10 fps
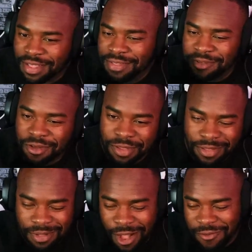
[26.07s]
So
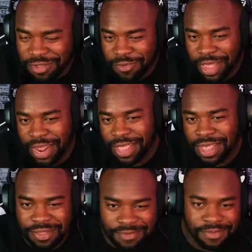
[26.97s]
obviously, we got to
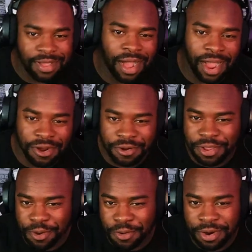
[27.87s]
guess higher or
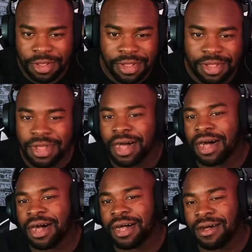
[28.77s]
lower.
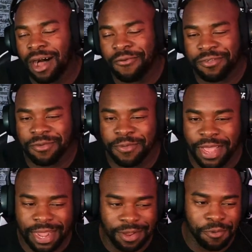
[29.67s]
Uh, obviously, we
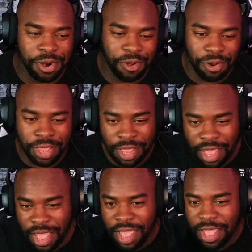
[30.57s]
got the one and only
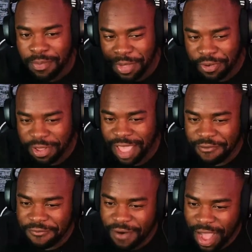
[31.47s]
Mr.
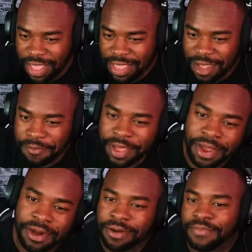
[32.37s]
Kevin Feige up
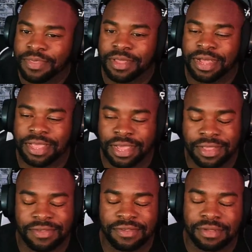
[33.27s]
here
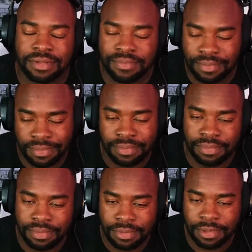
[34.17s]
against
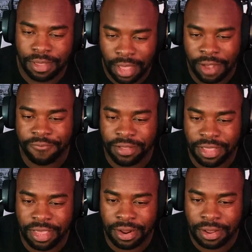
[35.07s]
Kathleen
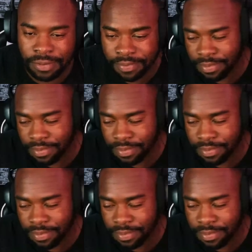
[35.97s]
Kennedy.